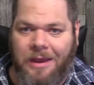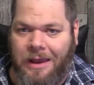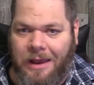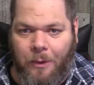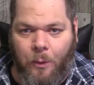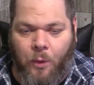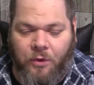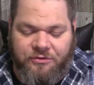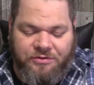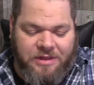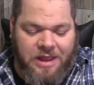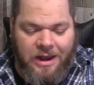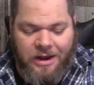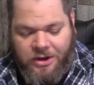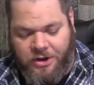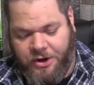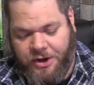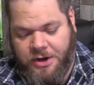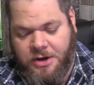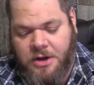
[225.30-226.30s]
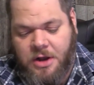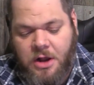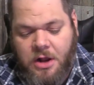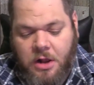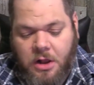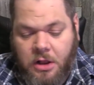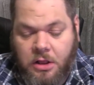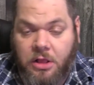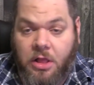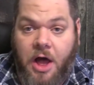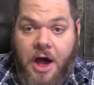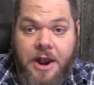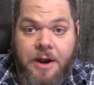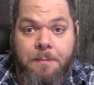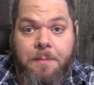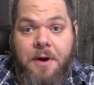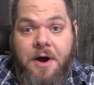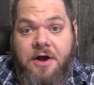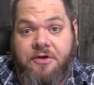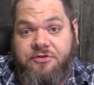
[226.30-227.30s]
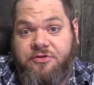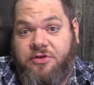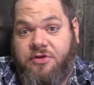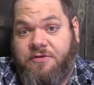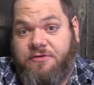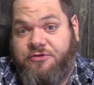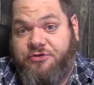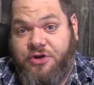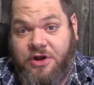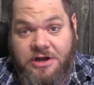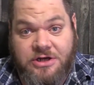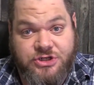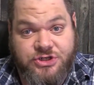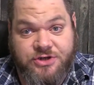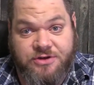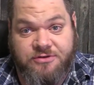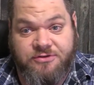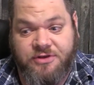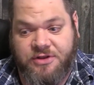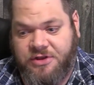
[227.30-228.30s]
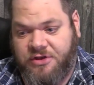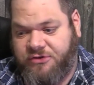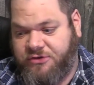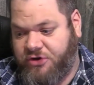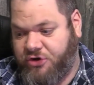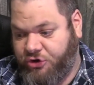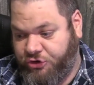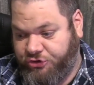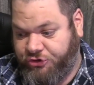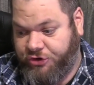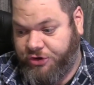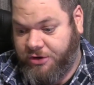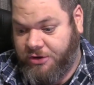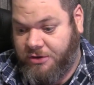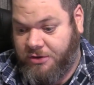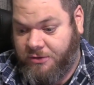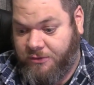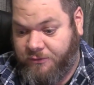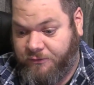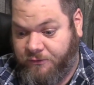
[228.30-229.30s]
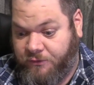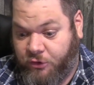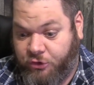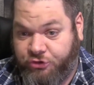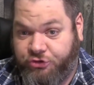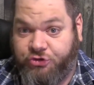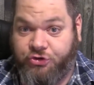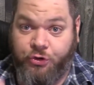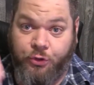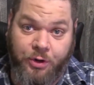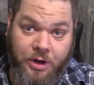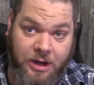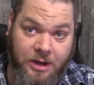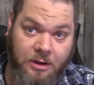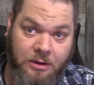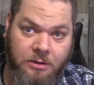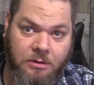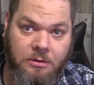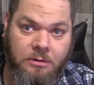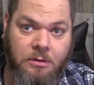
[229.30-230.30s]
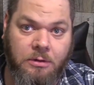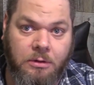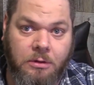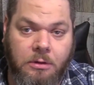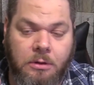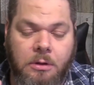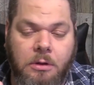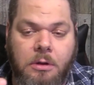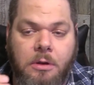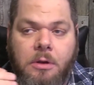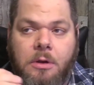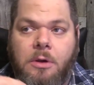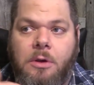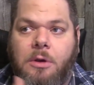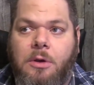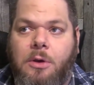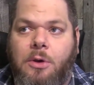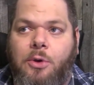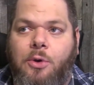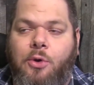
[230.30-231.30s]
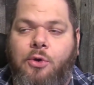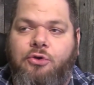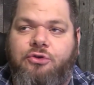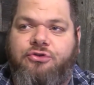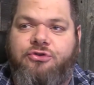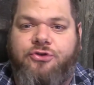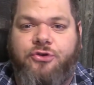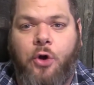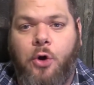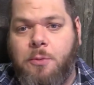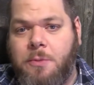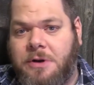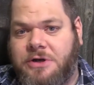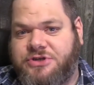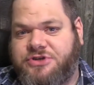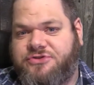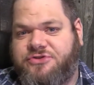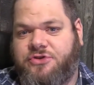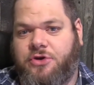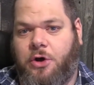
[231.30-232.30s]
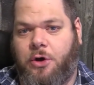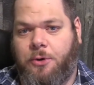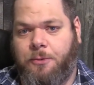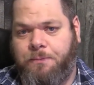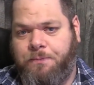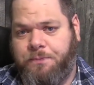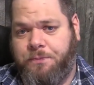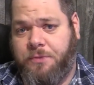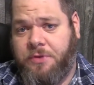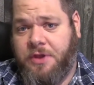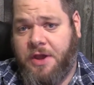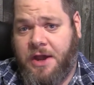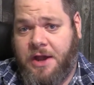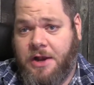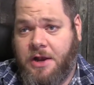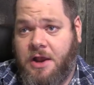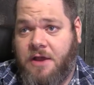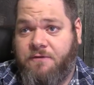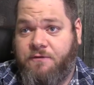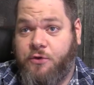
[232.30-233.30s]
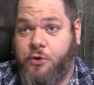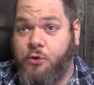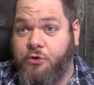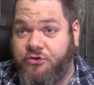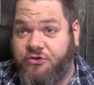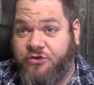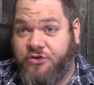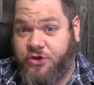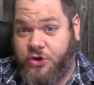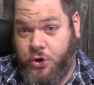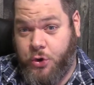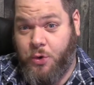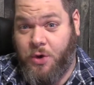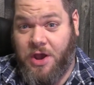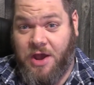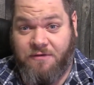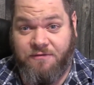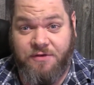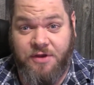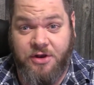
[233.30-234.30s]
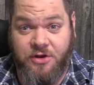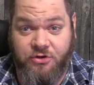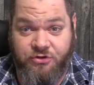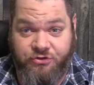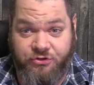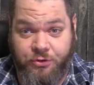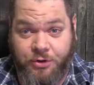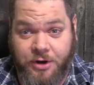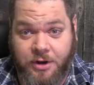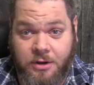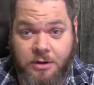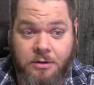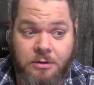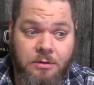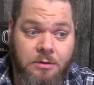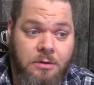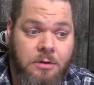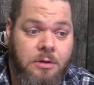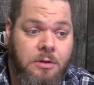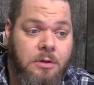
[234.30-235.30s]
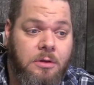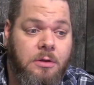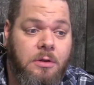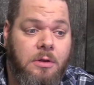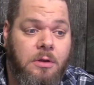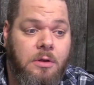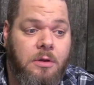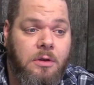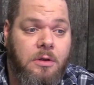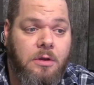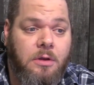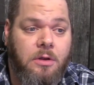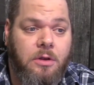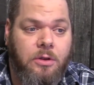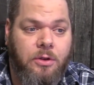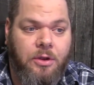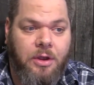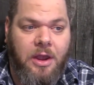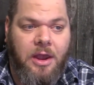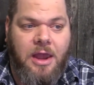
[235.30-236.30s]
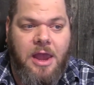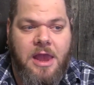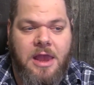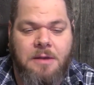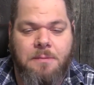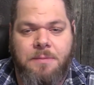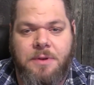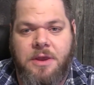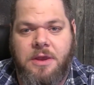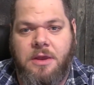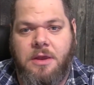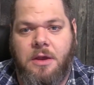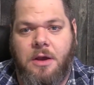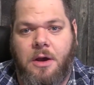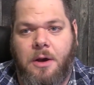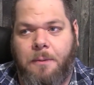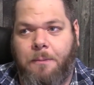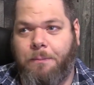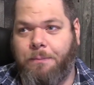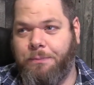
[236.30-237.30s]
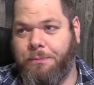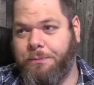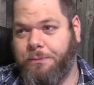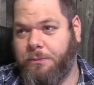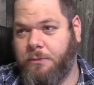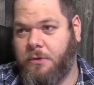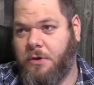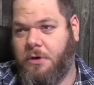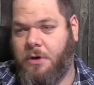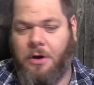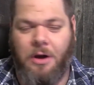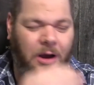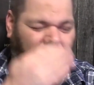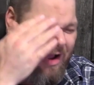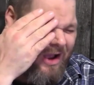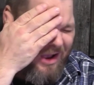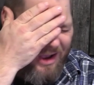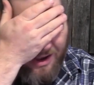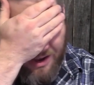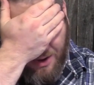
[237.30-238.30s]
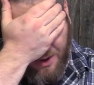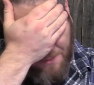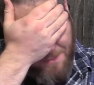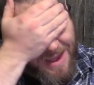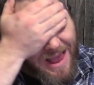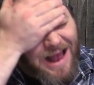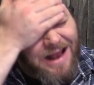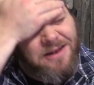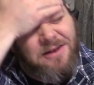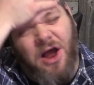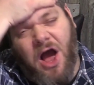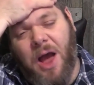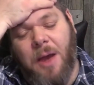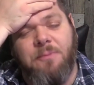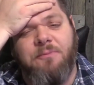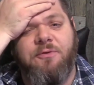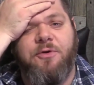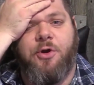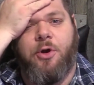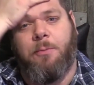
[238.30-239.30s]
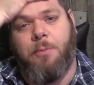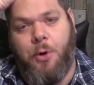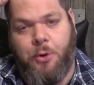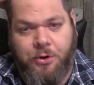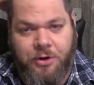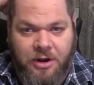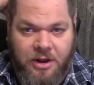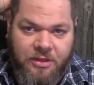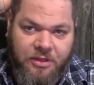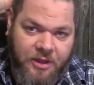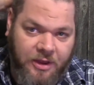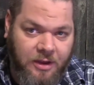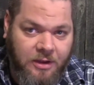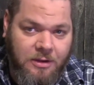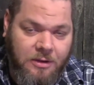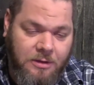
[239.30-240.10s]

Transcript: it wasn't that good. A lot of positive changes in this edition for shooting. So much so that if you skew heavy into shooting, it can be a bad time for your opponent, I think.